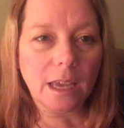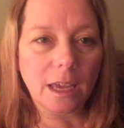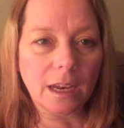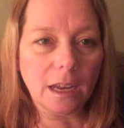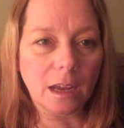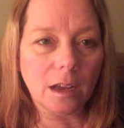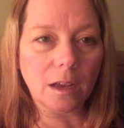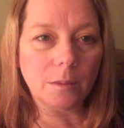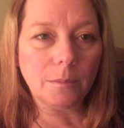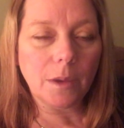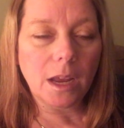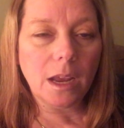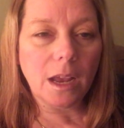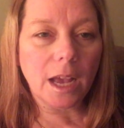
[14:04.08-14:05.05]
and
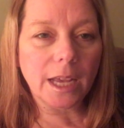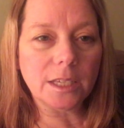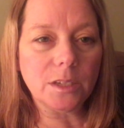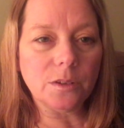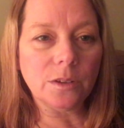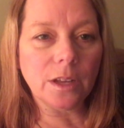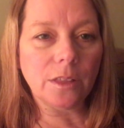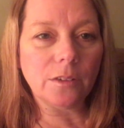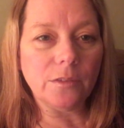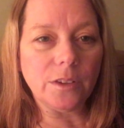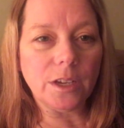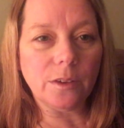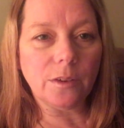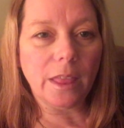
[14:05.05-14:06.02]
I could do another
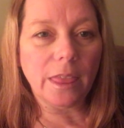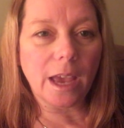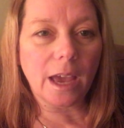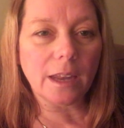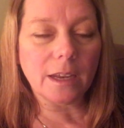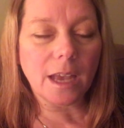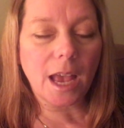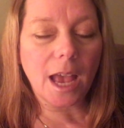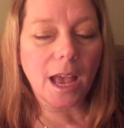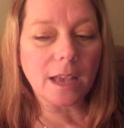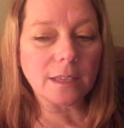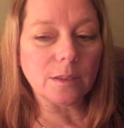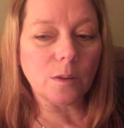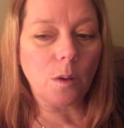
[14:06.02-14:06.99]
video on that
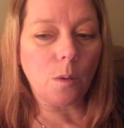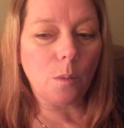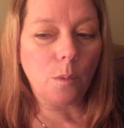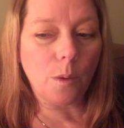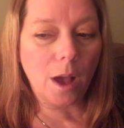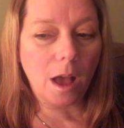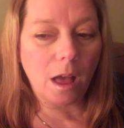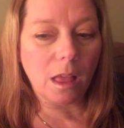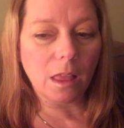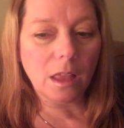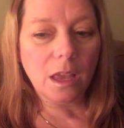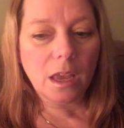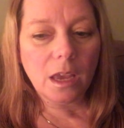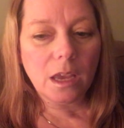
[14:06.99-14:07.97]
as well.
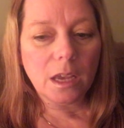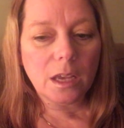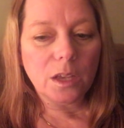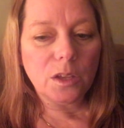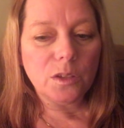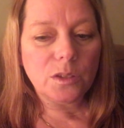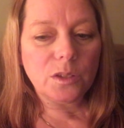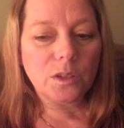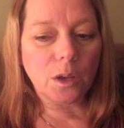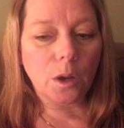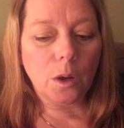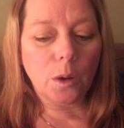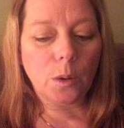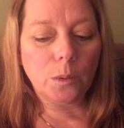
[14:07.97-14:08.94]

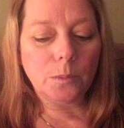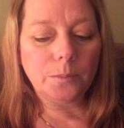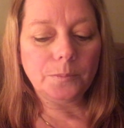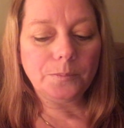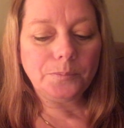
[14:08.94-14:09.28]
So